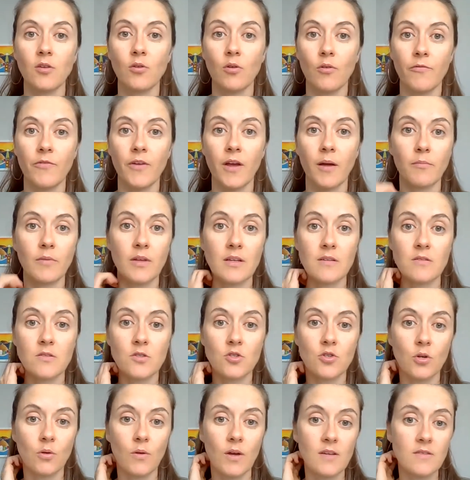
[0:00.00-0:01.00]
your family's
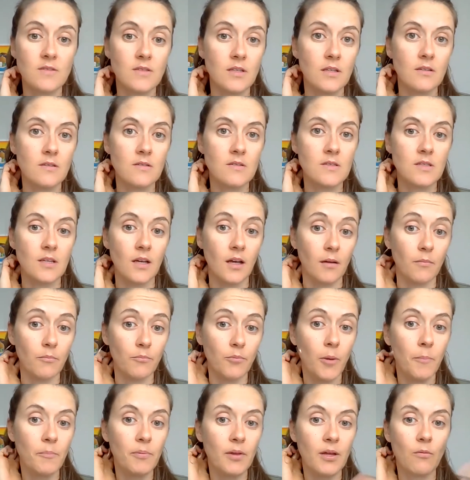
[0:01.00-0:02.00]
true essence
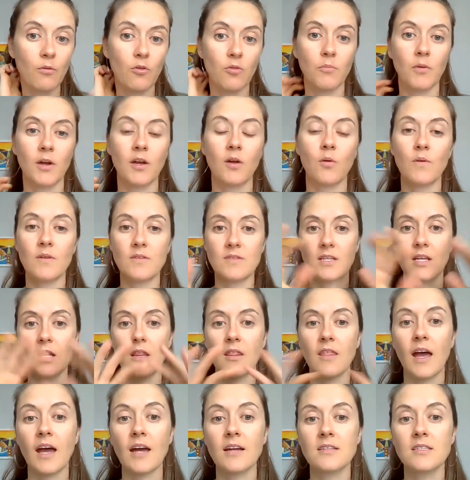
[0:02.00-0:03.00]
properly with my quiz in
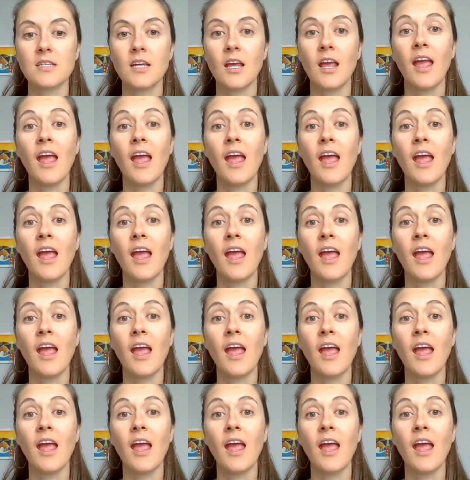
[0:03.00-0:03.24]
that.